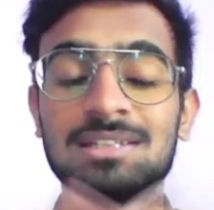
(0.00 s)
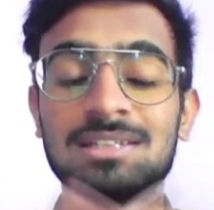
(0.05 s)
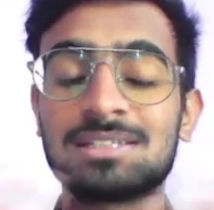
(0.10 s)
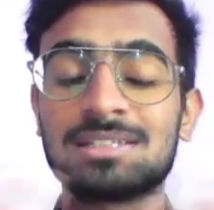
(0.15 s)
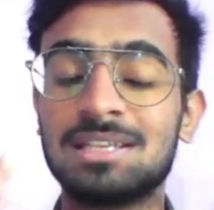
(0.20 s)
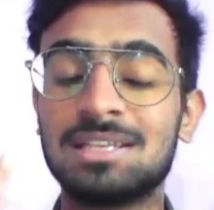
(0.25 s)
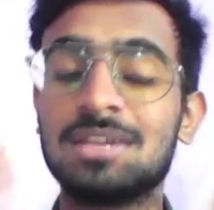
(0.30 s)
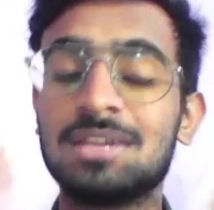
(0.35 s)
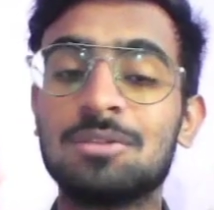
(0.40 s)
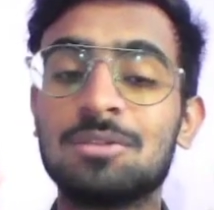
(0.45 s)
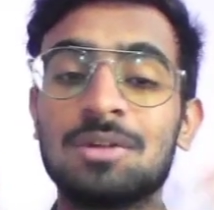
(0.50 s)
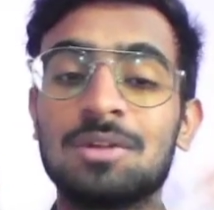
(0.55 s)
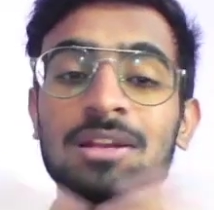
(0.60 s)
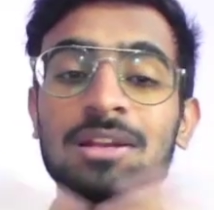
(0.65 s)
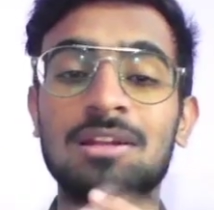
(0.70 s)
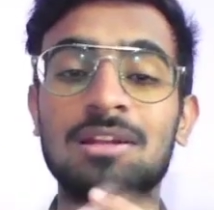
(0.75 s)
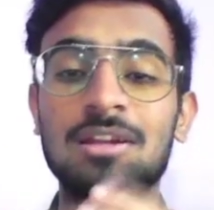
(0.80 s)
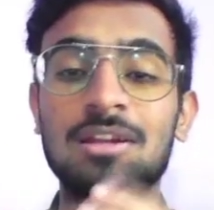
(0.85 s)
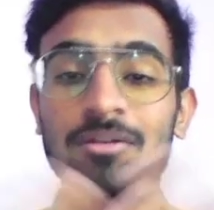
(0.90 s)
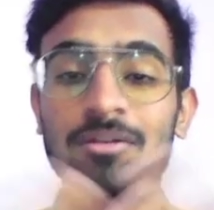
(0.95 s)
It's
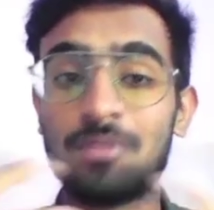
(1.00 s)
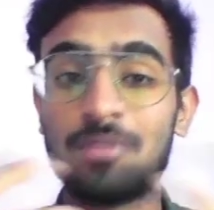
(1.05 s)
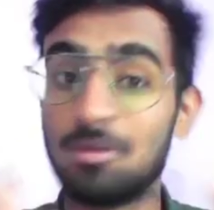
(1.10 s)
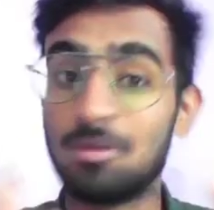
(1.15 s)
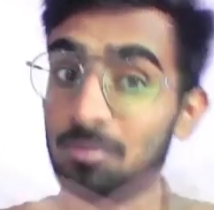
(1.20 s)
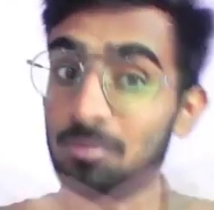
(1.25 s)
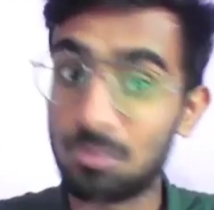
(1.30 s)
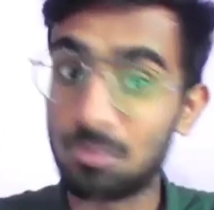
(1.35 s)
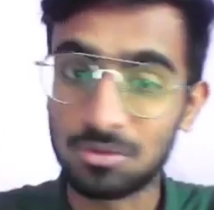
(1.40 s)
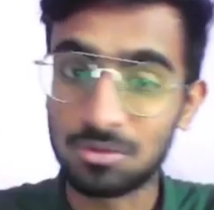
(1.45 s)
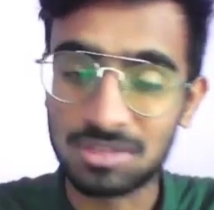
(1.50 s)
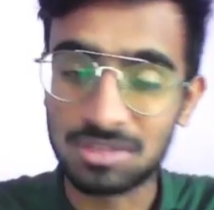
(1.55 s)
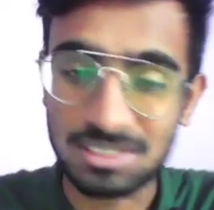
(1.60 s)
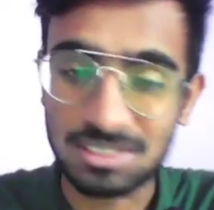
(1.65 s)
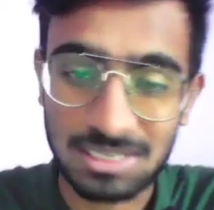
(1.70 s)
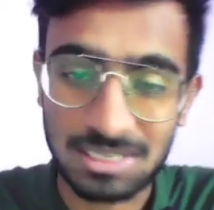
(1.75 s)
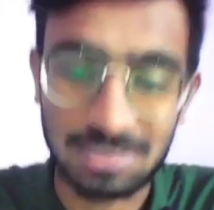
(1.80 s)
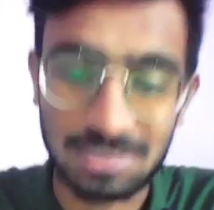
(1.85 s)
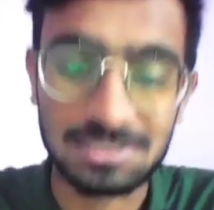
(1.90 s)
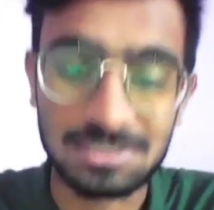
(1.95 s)
equal for both
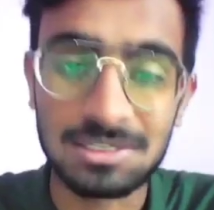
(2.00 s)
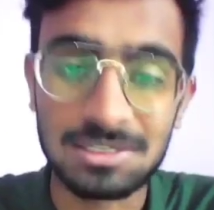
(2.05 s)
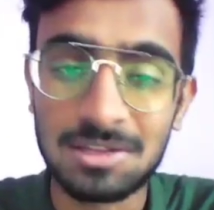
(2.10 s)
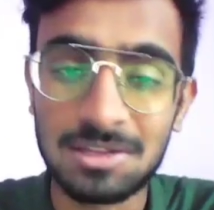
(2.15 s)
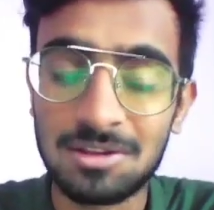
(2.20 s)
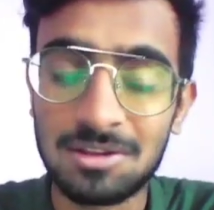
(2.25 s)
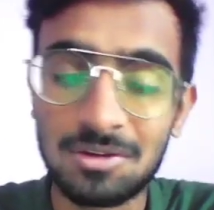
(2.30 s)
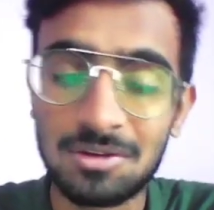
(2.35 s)
the sides.